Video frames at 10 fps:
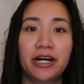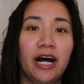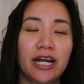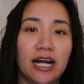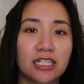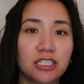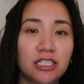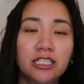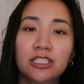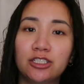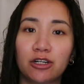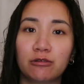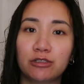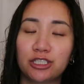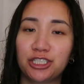I actually
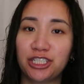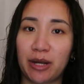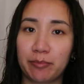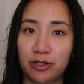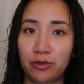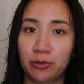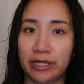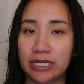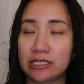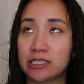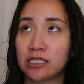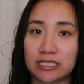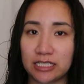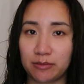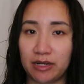don't shampoo it because
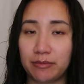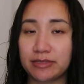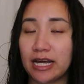I sometimes